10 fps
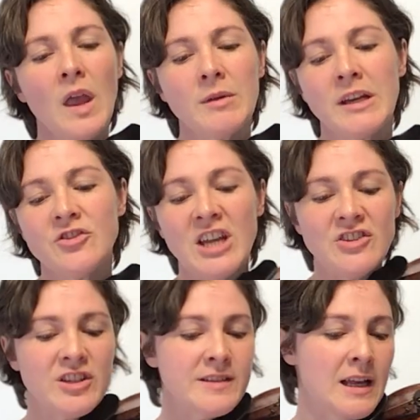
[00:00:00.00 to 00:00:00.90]
I'm going to
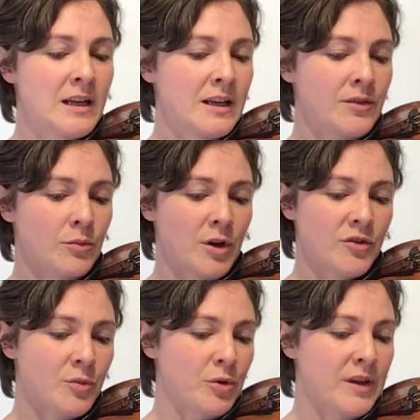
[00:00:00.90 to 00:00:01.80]
change it slightly, so I'm going
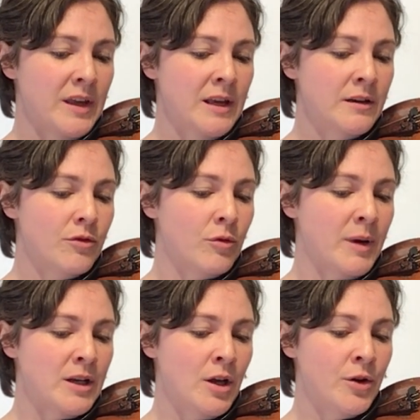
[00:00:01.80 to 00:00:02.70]
to breathe in through my
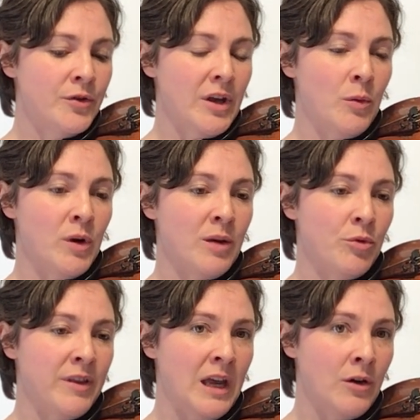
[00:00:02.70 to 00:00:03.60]
nose, and when I
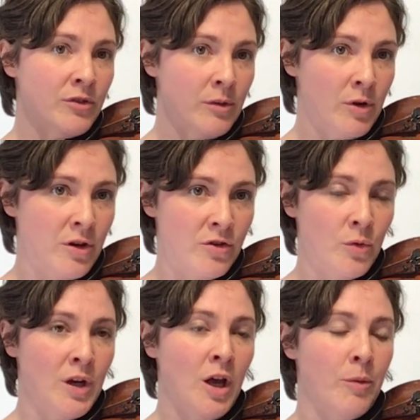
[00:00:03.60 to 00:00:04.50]
breathe out, I'm going to do
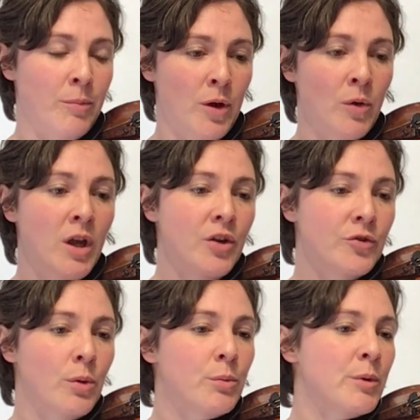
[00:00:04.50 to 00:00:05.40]
an up bow.
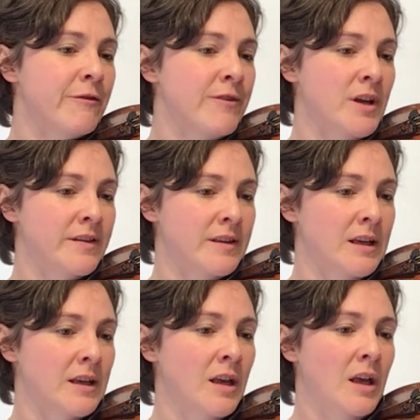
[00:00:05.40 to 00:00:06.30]
So I'm
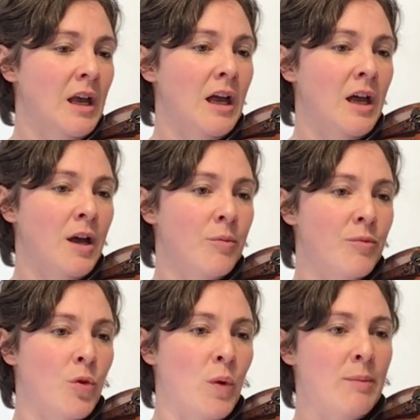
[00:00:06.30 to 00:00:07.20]
reversing
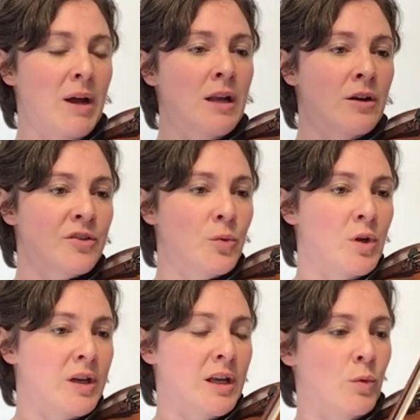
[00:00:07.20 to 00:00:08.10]
the way my lungs are
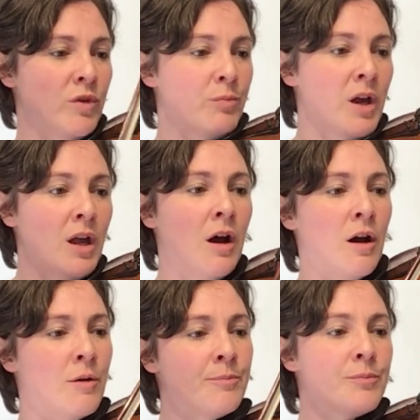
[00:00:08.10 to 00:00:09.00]
working with my
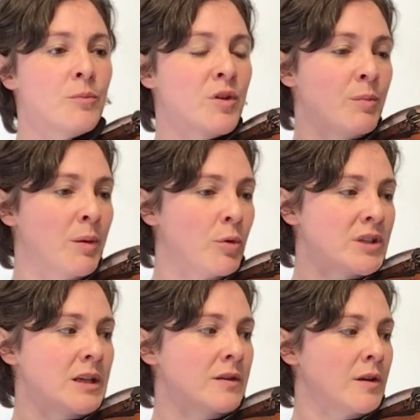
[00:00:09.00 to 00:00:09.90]
arm, with my
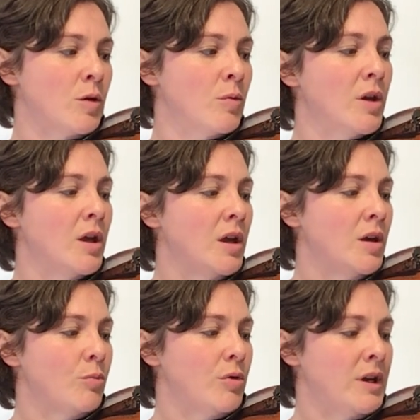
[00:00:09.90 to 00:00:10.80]
body. So
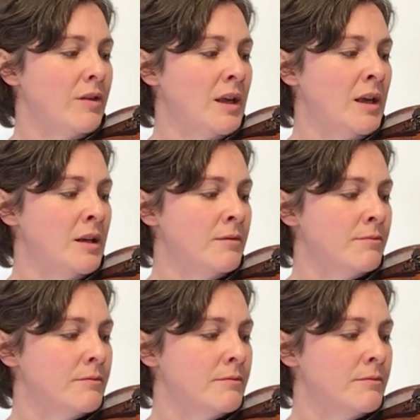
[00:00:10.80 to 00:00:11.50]
breathe in